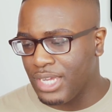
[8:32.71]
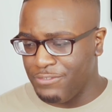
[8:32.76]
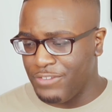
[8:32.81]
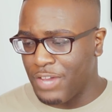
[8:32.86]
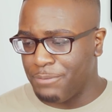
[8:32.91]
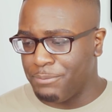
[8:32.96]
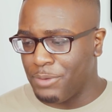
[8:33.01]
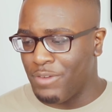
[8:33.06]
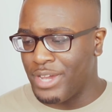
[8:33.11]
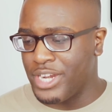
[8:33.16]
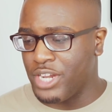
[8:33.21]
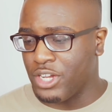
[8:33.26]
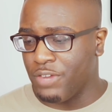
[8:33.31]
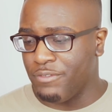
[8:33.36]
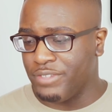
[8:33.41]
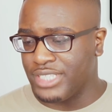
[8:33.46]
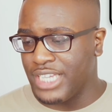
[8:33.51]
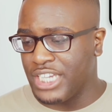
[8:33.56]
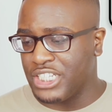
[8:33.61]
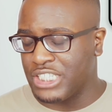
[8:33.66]
If you have both had a
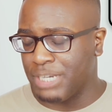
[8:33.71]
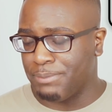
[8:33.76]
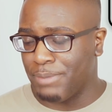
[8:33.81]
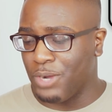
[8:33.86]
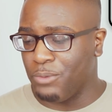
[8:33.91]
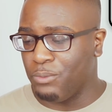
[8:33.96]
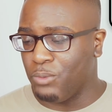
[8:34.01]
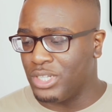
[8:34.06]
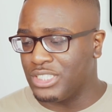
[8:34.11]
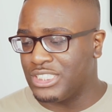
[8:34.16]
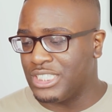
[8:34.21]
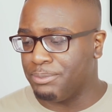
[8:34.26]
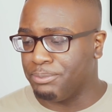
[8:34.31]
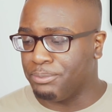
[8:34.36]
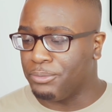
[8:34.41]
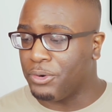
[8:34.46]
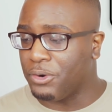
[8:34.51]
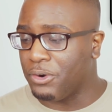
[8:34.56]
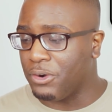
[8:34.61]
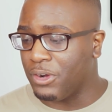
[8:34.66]
conversation about wanting
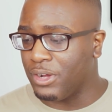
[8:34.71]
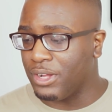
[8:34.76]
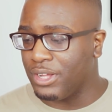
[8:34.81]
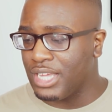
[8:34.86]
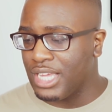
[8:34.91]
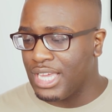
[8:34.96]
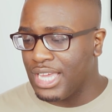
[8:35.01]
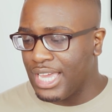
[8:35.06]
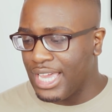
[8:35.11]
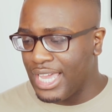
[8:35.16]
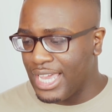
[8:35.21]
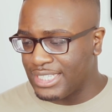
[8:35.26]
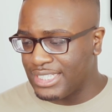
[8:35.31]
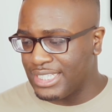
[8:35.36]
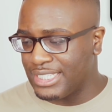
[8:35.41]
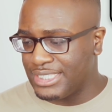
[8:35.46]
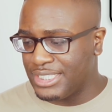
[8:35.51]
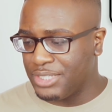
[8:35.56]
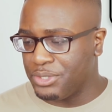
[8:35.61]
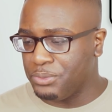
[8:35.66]
more, is
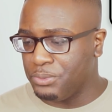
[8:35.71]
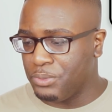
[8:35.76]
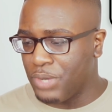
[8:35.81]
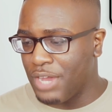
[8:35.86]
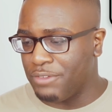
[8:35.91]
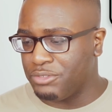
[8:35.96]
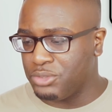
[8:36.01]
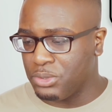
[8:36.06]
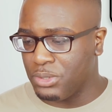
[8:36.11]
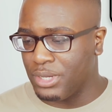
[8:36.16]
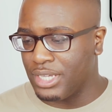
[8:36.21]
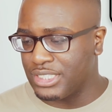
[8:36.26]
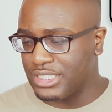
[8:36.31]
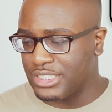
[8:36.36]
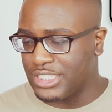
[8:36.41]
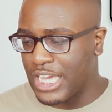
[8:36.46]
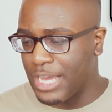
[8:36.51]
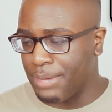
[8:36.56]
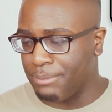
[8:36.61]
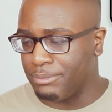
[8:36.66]
it still worth talking to
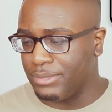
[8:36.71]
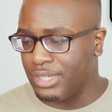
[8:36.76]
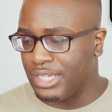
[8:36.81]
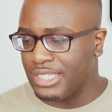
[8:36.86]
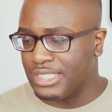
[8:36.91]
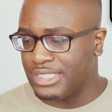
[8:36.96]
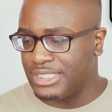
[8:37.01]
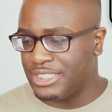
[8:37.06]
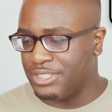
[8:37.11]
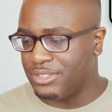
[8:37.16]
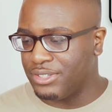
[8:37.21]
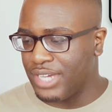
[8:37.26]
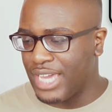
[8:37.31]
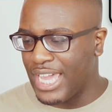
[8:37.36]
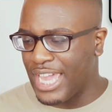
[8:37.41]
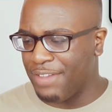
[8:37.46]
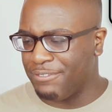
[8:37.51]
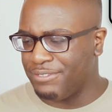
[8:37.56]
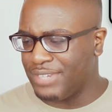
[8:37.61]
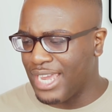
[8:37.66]
them still
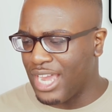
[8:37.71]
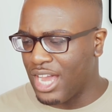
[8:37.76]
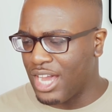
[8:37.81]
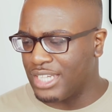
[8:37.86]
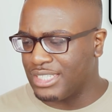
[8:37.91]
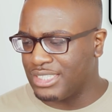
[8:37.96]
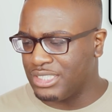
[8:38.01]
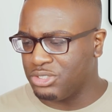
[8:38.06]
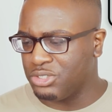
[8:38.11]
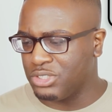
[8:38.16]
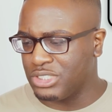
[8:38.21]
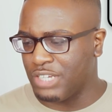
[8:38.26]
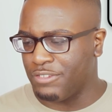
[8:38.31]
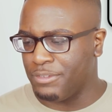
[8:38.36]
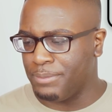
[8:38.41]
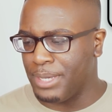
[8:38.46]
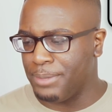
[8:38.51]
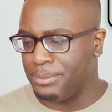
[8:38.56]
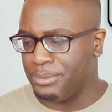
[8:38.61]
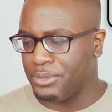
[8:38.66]
if they are still talking to other
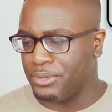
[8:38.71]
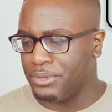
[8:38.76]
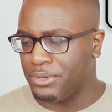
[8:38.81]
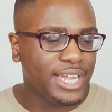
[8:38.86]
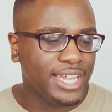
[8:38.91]
people?